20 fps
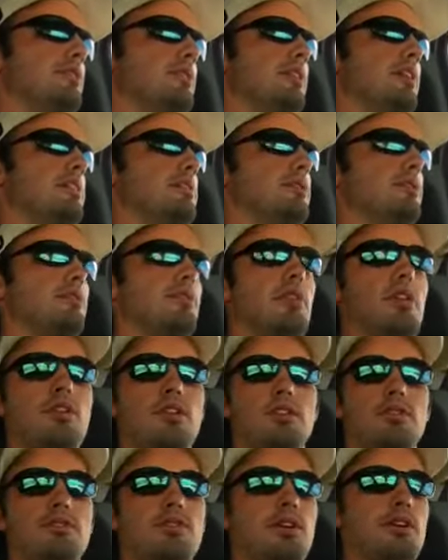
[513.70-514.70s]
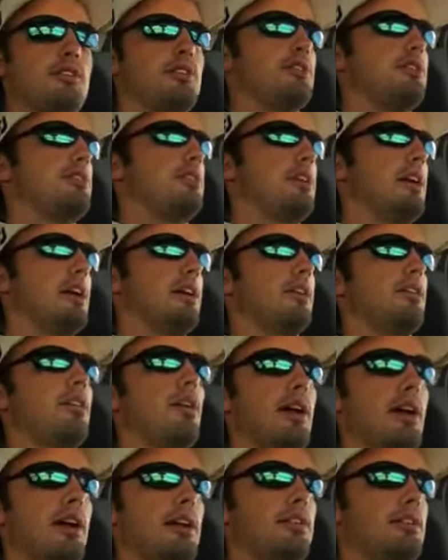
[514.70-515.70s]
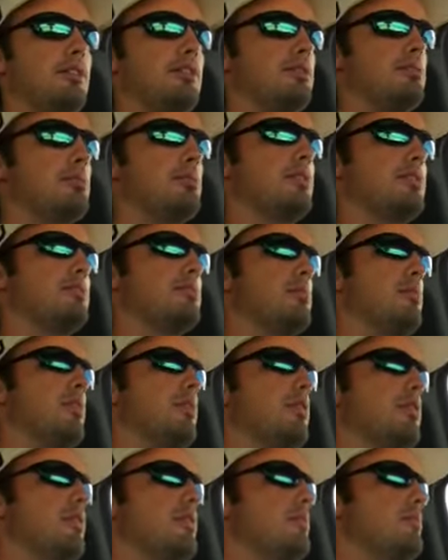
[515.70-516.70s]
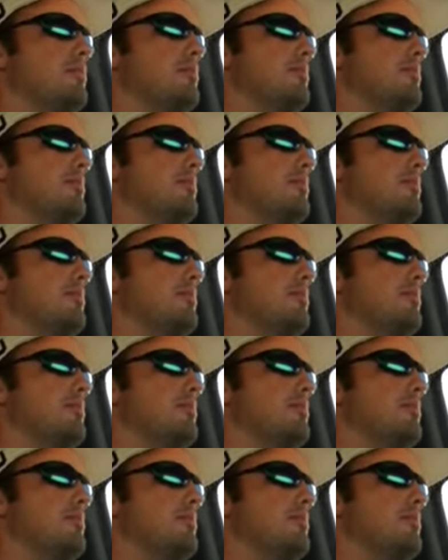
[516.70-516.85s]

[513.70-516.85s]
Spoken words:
That's all Confederacy. You got Grant, who's pretty smart.